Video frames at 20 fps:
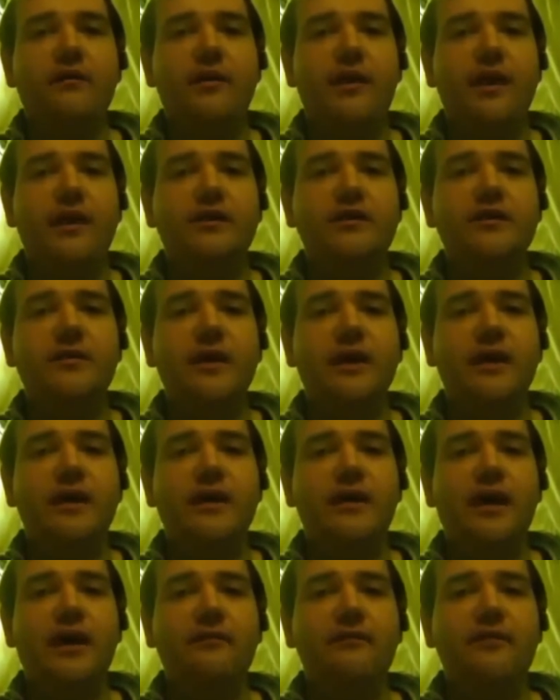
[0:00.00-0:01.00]
I would like to
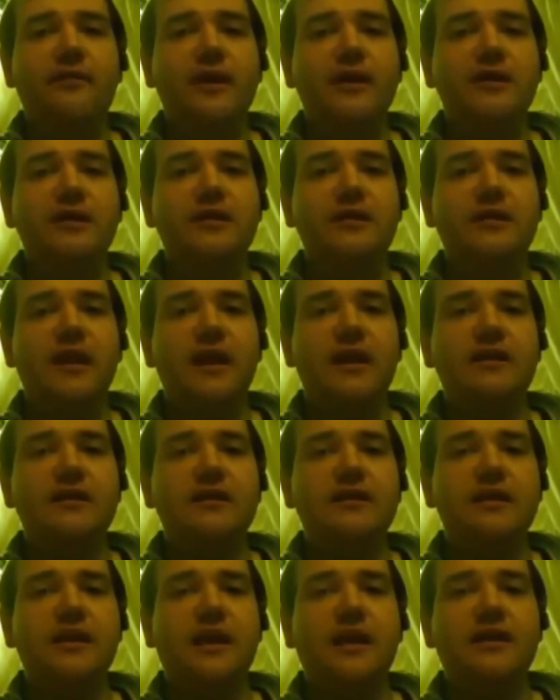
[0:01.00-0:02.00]
make it obvious
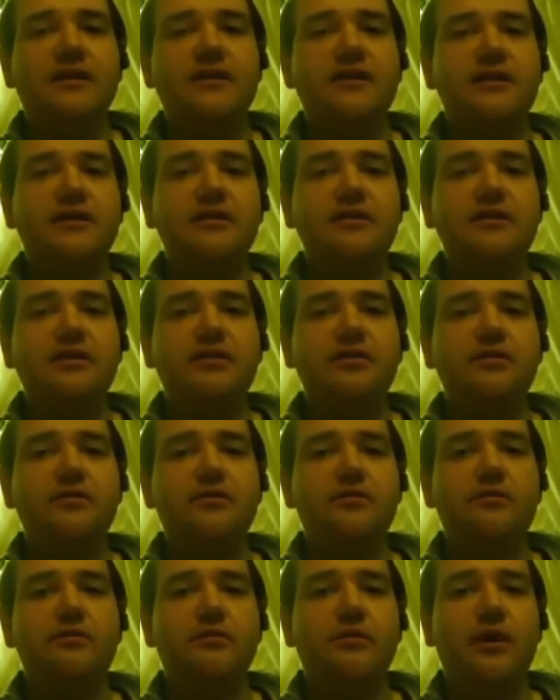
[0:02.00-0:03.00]
that due
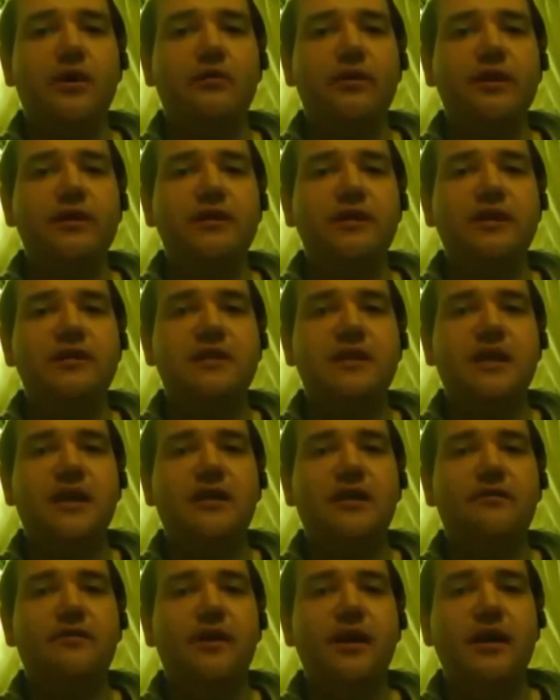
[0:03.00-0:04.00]
to a recent
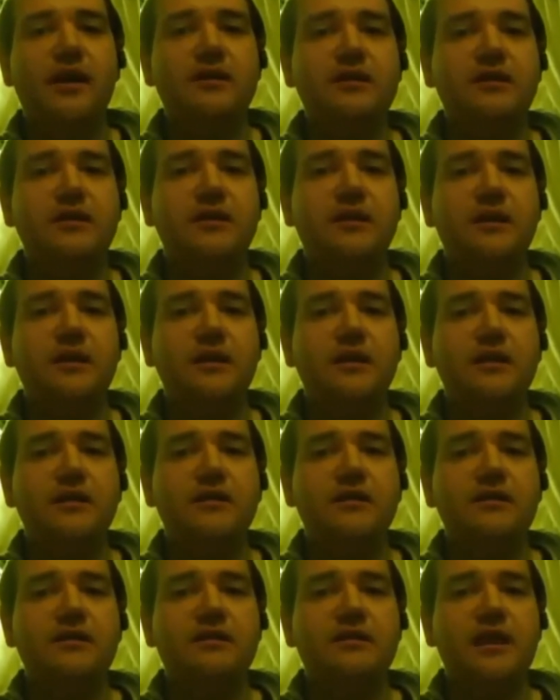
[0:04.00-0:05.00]
event
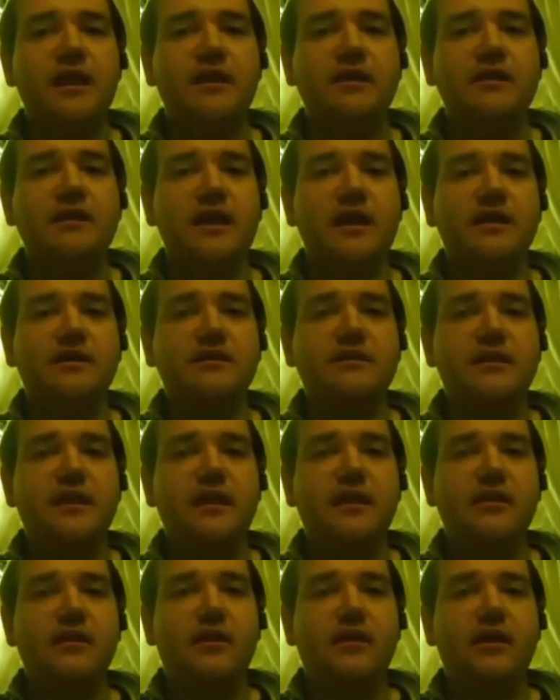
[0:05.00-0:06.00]
that has
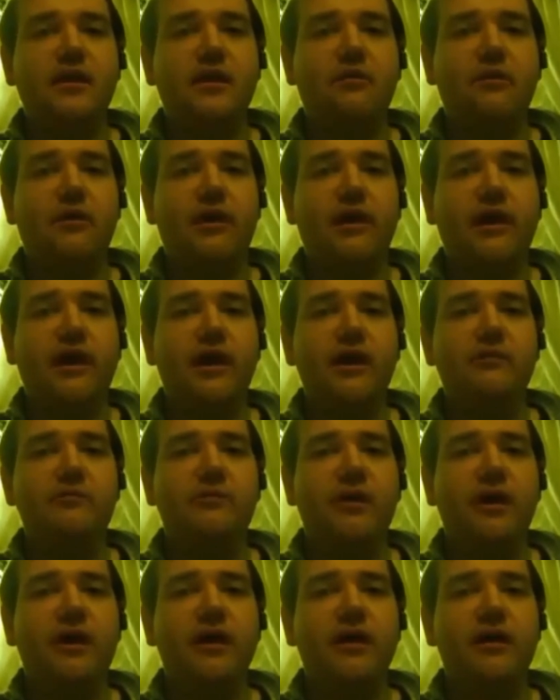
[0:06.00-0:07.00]
gone
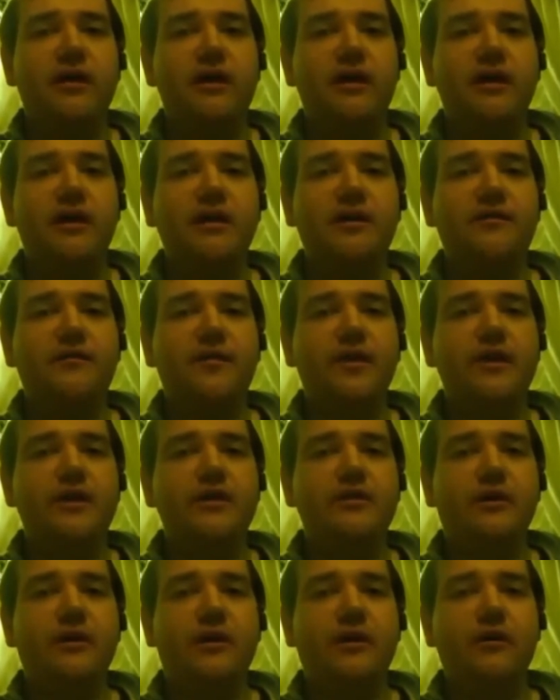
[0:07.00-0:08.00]
awry by an
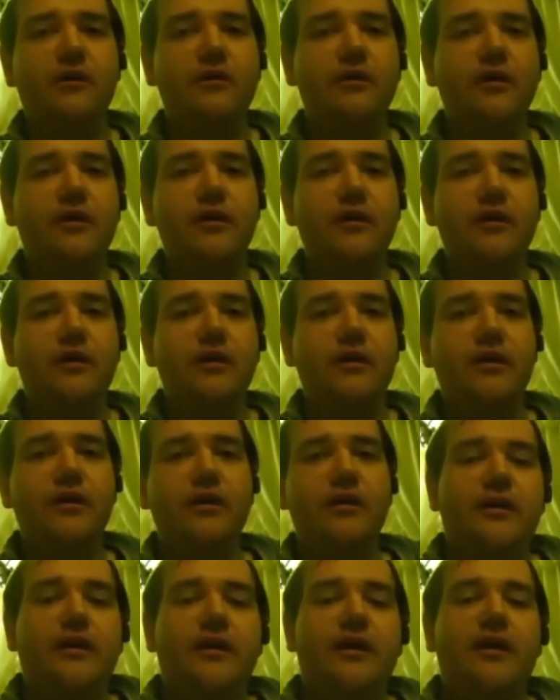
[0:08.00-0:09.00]
individual,
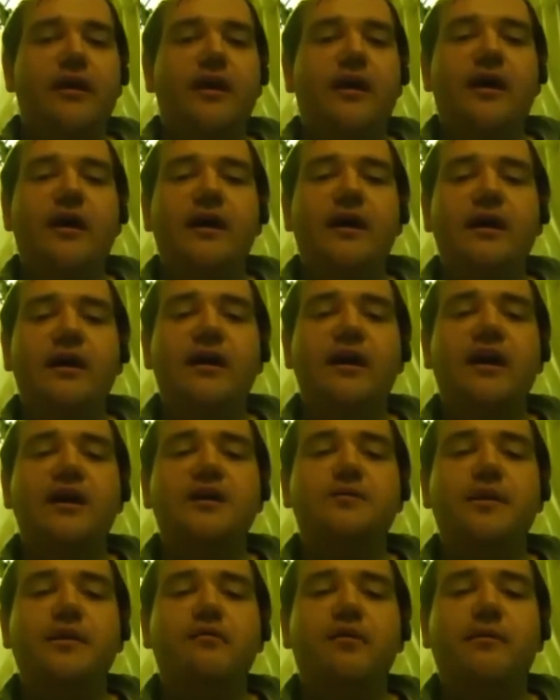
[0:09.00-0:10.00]
he
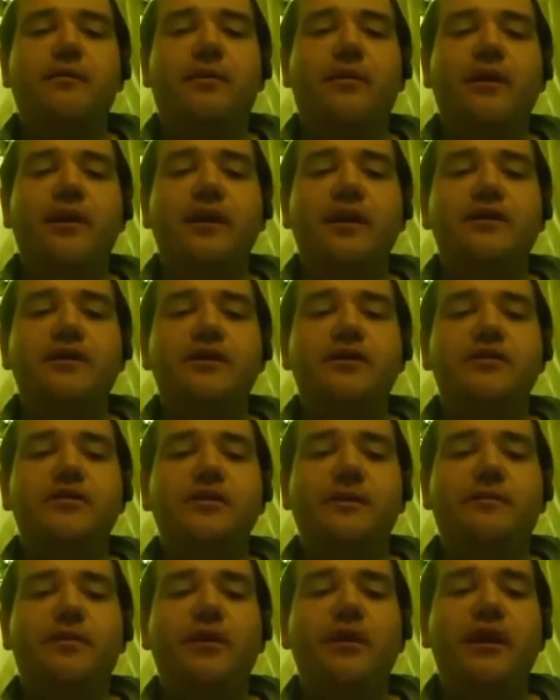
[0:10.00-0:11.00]
has been reported
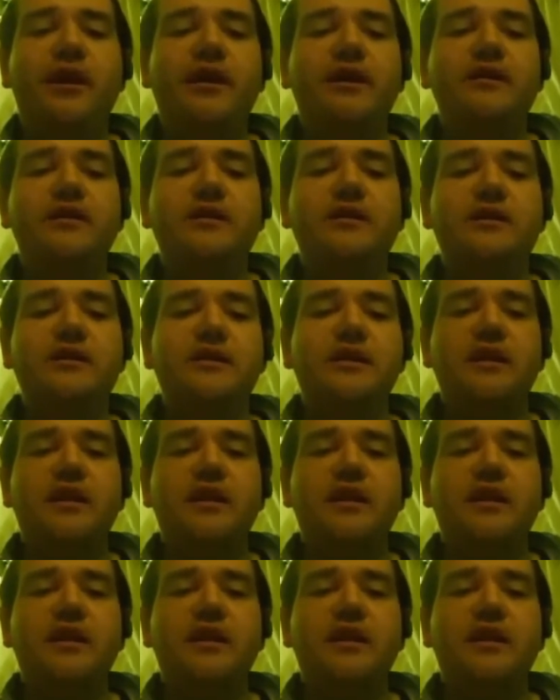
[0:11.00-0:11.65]
to the police,